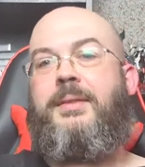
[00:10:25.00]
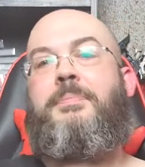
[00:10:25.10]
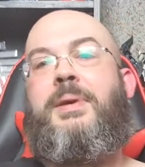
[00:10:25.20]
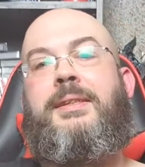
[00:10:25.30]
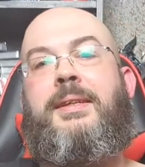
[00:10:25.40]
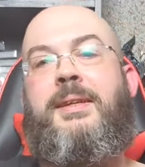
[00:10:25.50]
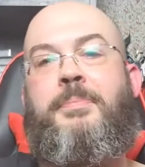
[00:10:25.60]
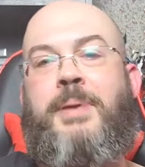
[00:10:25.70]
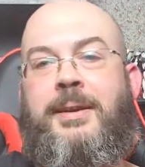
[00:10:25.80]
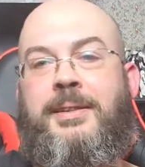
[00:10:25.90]
basically the
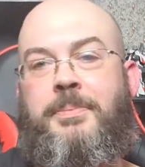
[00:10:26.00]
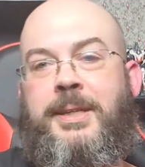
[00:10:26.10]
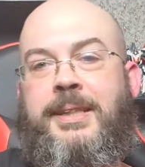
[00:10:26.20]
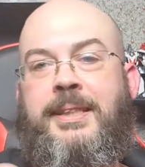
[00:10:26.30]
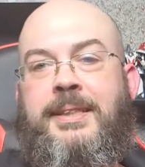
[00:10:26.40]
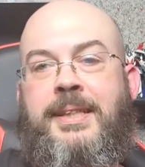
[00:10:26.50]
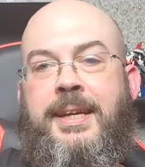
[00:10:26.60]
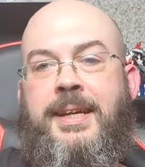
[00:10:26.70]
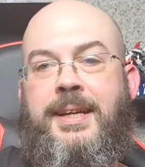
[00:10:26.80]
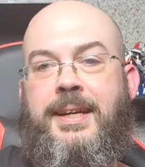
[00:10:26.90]
power supply sits
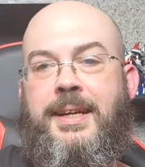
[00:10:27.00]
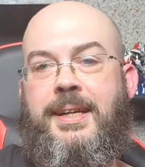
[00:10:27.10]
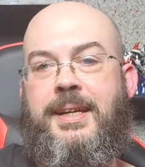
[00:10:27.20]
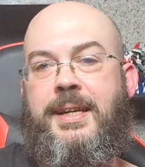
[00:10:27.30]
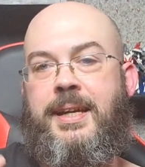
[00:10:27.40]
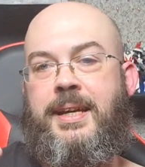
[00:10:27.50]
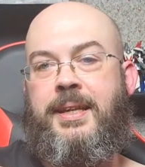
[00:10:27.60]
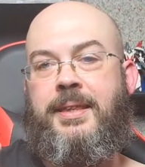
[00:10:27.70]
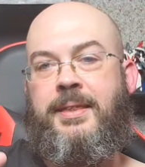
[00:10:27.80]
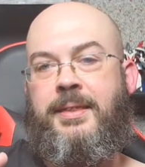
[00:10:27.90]
here
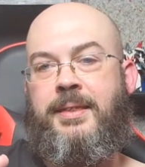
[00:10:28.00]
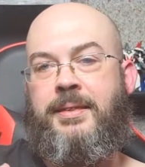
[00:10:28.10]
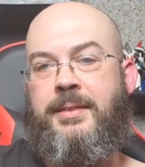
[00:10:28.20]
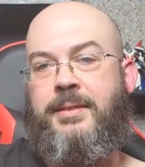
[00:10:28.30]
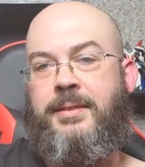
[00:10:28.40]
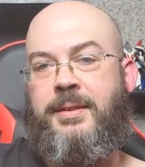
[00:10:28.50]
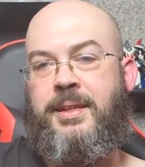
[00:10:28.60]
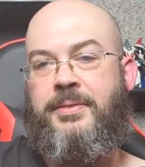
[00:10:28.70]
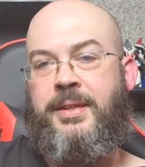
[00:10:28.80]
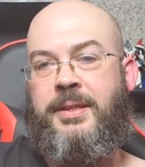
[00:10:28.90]
and the
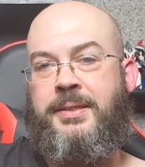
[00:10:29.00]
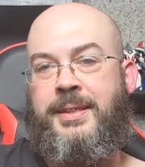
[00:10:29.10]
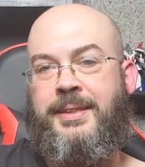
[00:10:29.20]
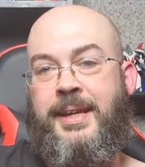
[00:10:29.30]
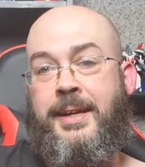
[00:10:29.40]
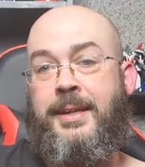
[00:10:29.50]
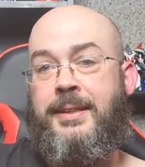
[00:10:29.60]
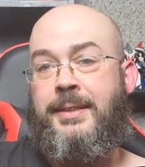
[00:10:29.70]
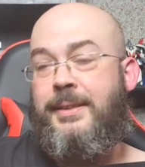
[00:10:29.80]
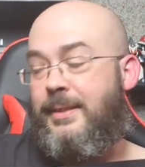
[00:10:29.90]
DVD sits here.
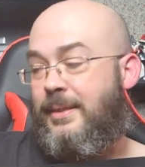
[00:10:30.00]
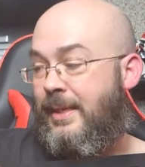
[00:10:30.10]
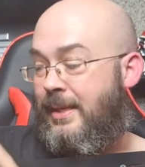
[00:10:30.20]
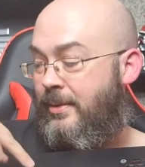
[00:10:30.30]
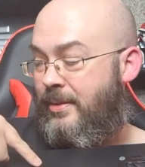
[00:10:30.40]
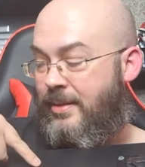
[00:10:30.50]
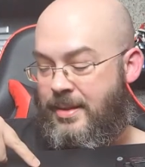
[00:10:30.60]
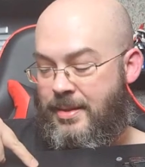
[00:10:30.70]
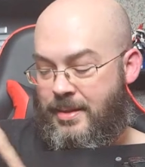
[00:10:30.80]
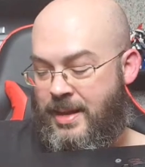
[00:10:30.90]
Now
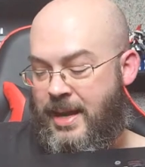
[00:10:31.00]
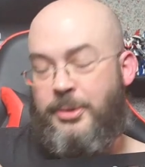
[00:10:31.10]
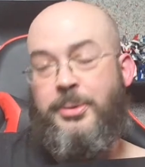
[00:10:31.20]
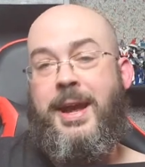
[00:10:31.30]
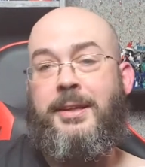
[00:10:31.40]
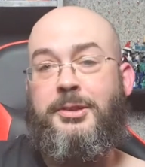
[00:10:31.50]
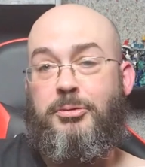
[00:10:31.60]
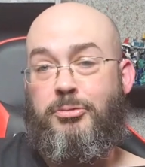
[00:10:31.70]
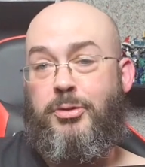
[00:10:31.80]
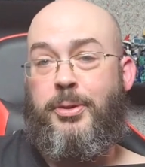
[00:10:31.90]
the actual extra
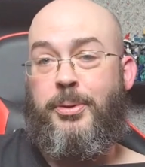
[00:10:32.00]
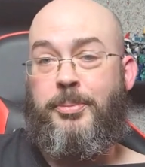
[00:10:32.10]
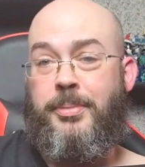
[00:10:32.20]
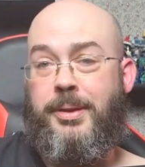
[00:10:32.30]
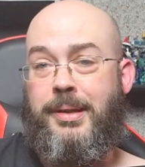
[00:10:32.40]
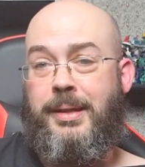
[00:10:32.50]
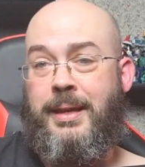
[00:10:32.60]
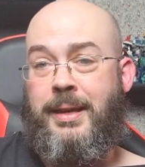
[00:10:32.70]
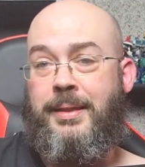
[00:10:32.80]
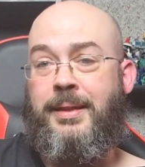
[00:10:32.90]
room
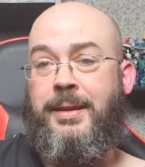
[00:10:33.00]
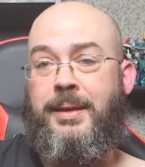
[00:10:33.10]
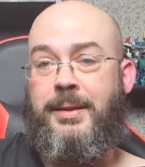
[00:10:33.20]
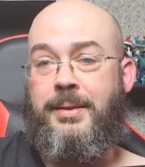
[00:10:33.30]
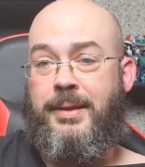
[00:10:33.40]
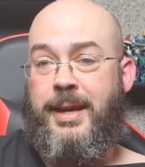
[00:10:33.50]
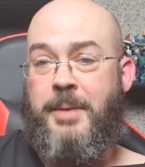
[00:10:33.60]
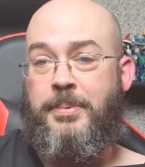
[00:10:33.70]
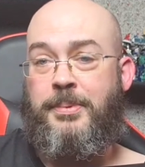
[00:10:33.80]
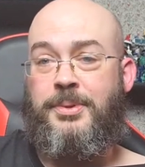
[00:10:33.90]
that the
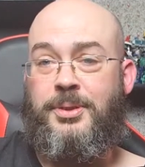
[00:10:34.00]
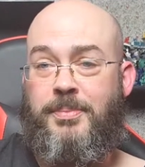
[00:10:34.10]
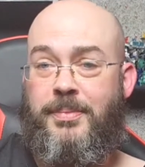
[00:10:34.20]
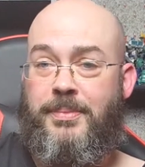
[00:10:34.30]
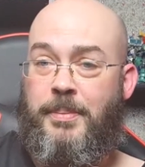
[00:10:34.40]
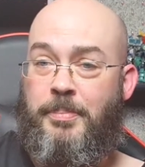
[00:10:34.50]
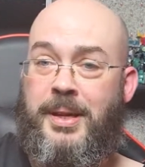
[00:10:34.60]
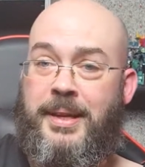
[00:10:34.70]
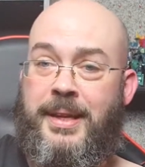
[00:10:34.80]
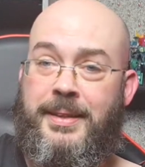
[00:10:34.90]
cables that
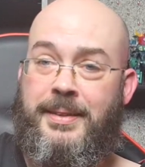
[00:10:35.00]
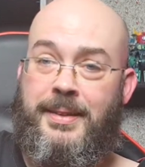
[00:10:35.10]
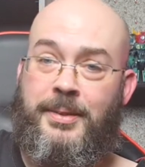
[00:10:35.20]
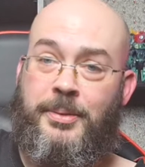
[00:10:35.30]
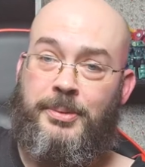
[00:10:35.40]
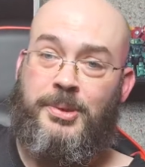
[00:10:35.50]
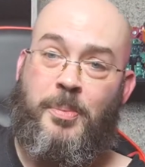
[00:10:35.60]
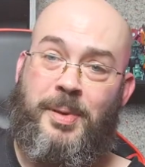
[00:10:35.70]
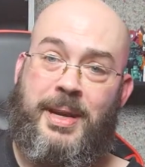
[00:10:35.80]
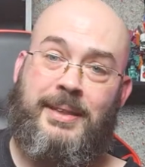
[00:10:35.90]
plug in, the little sort
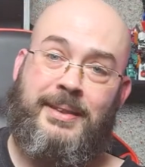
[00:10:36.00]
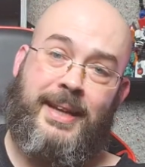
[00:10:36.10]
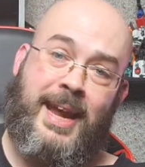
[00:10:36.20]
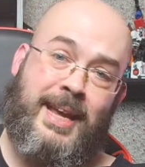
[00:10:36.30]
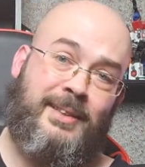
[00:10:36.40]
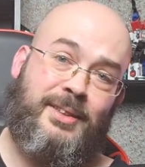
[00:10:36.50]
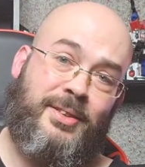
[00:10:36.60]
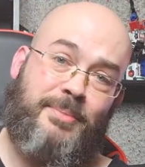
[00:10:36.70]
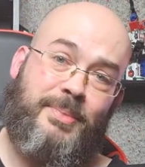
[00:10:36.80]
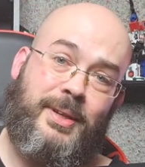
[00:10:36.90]
of plastic heads on
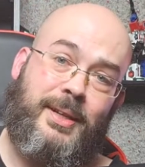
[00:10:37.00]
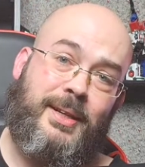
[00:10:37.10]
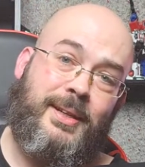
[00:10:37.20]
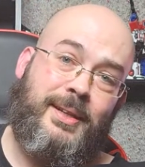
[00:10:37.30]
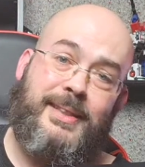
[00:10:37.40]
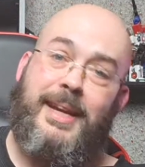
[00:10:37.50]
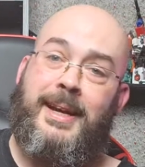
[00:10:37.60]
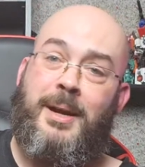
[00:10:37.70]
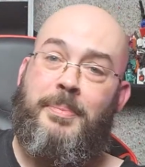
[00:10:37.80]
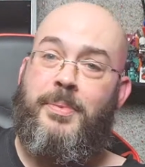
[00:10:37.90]
them, take
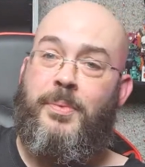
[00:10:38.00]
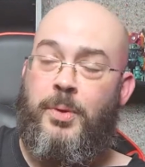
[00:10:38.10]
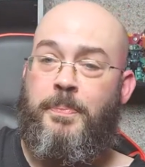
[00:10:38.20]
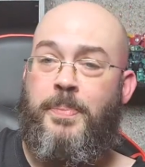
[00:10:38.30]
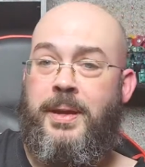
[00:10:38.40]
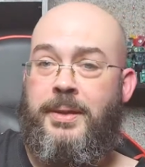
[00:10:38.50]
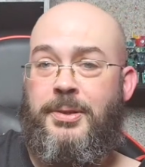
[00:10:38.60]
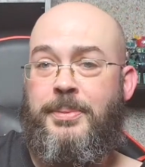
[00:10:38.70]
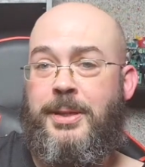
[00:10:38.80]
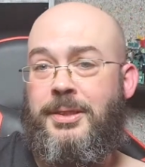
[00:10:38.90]
up would be
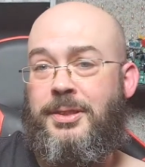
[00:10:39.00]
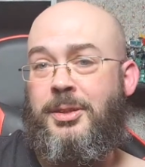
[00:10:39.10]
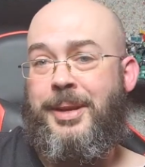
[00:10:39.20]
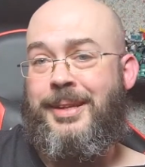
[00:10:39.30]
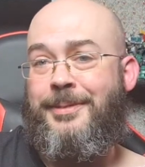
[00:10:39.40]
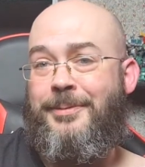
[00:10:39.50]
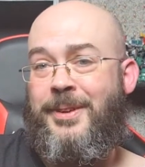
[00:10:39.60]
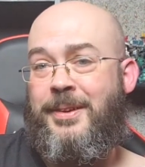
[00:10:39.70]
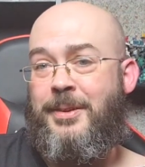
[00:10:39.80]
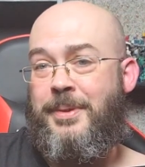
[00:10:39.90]
too much to stop it
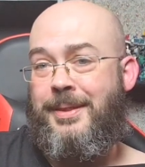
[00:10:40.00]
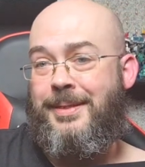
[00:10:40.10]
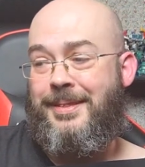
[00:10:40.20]
interfering with